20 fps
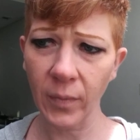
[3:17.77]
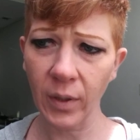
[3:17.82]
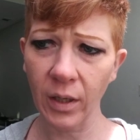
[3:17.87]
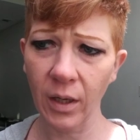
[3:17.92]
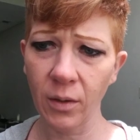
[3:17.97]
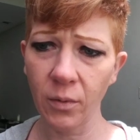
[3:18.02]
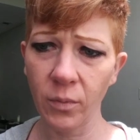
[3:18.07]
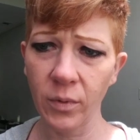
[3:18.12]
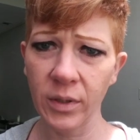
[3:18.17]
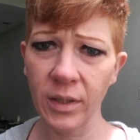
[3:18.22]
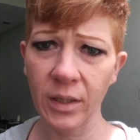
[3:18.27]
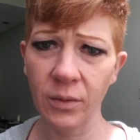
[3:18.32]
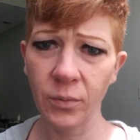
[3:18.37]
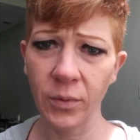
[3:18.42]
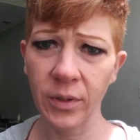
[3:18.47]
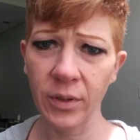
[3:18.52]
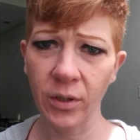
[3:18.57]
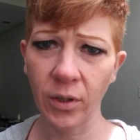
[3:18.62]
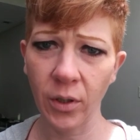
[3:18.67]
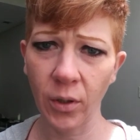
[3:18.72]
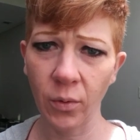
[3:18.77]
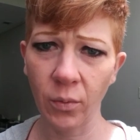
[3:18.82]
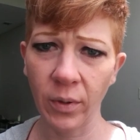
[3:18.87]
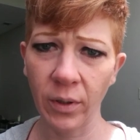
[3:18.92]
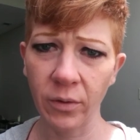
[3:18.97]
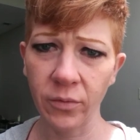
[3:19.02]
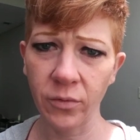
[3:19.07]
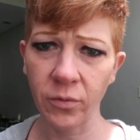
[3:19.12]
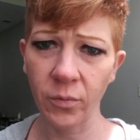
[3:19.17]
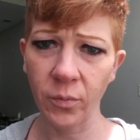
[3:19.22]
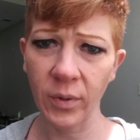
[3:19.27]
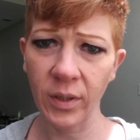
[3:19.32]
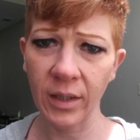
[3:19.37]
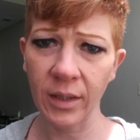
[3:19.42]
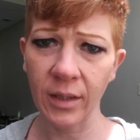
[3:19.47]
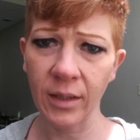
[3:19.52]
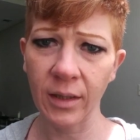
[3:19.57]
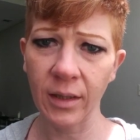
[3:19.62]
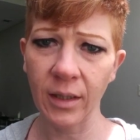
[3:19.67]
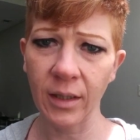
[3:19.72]
when they wouldn't go well for
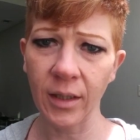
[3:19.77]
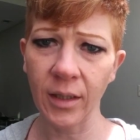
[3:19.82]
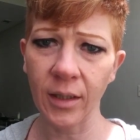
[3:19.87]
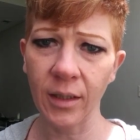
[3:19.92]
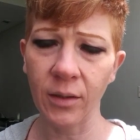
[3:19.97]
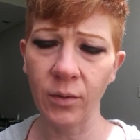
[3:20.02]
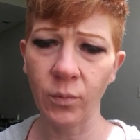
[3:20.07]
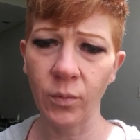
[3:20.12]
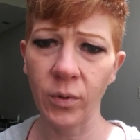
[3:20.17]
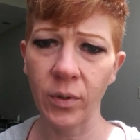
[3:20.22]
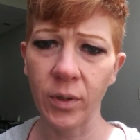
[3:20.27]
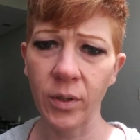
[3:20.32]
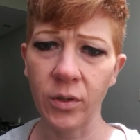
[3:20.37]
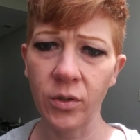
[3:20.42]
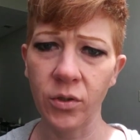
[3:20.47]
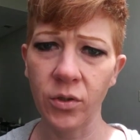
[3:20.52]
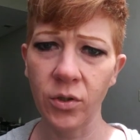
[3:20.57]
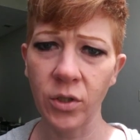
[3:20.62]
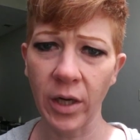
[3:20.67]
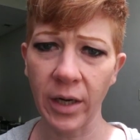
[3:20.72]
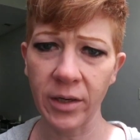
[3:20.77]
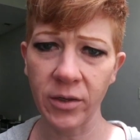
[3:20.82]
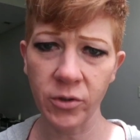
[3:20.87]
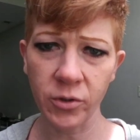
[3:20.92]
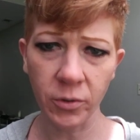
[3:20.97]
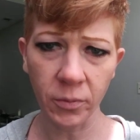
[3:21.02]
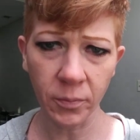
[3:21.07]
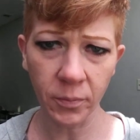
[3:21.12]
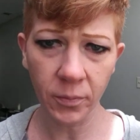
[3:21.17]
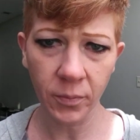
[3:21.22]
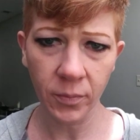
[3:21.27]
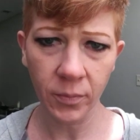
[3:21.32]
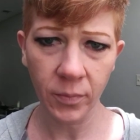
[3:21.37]
me, they would change them.